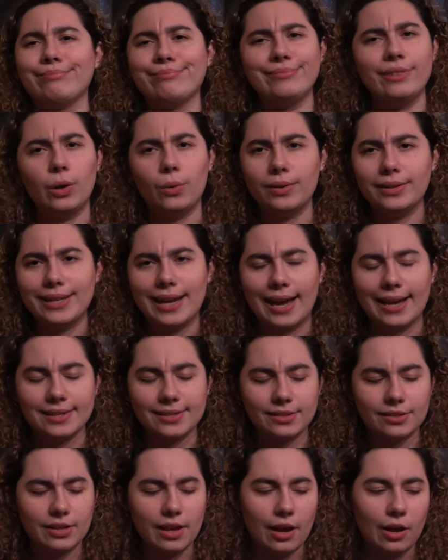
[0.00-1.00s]
No one dies.
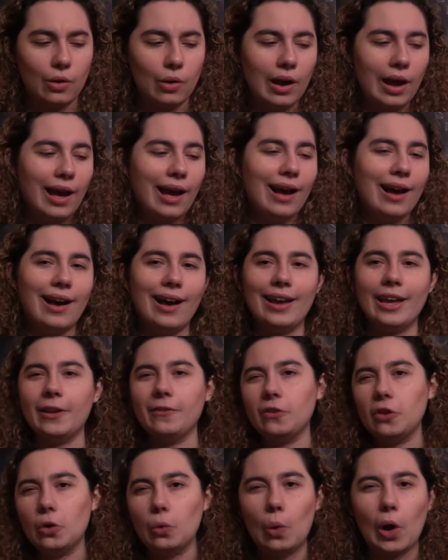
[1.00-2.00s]
So,
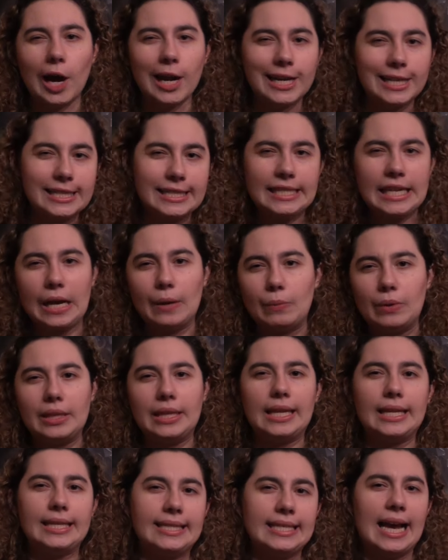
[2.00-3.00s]
if you wanted someone
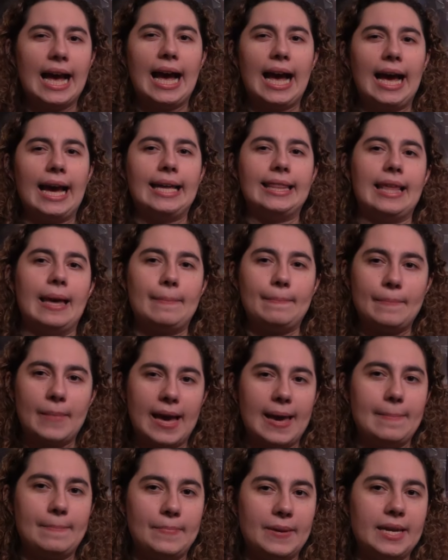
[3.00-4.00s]
to die, that
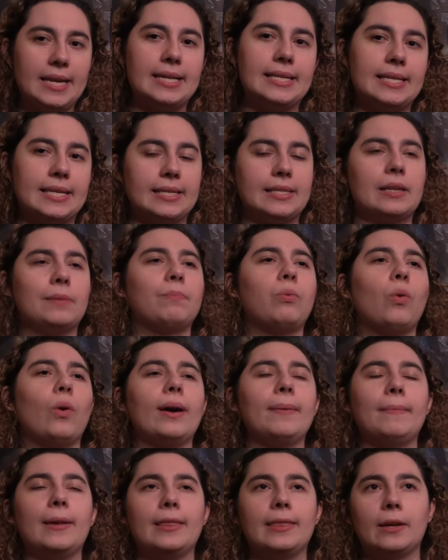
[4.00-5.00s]
might be a
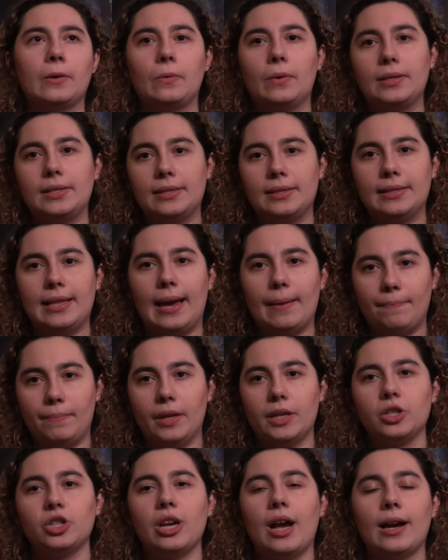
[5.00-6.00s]
disappointment. There wasn't that
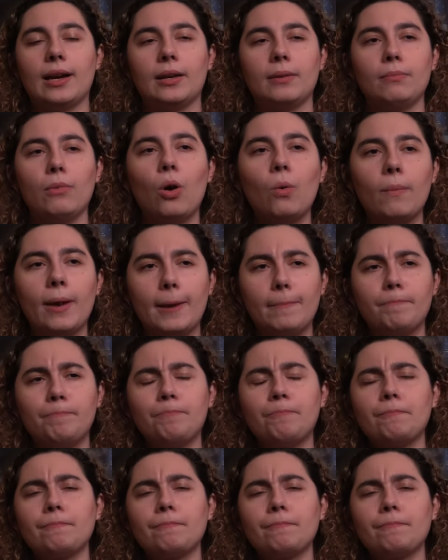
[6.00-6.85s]
big shocking moment.